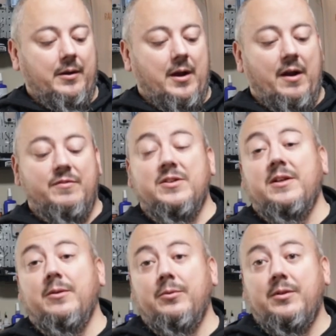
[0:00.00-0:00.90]
Obviously
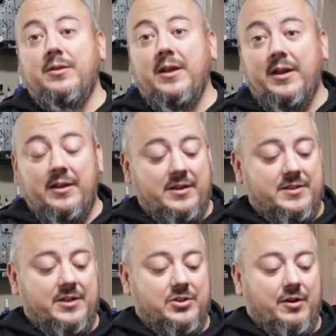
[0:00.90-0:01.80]
taking these
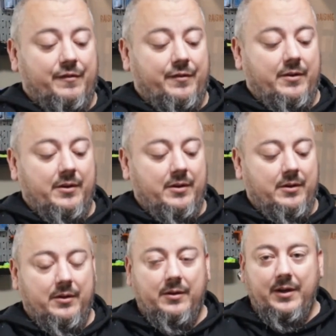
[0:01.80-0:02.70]
things
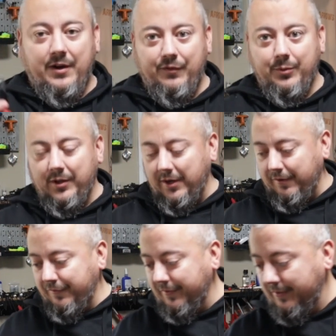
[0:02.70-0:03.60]
off. Careful with the
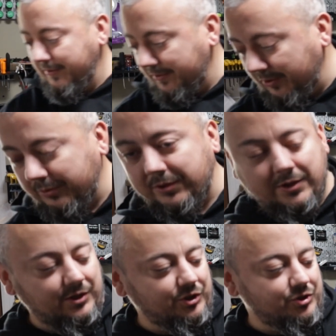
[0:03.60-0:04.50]
knife. Don't
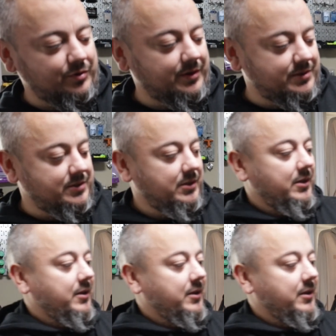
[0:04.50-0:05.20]
cut your strings.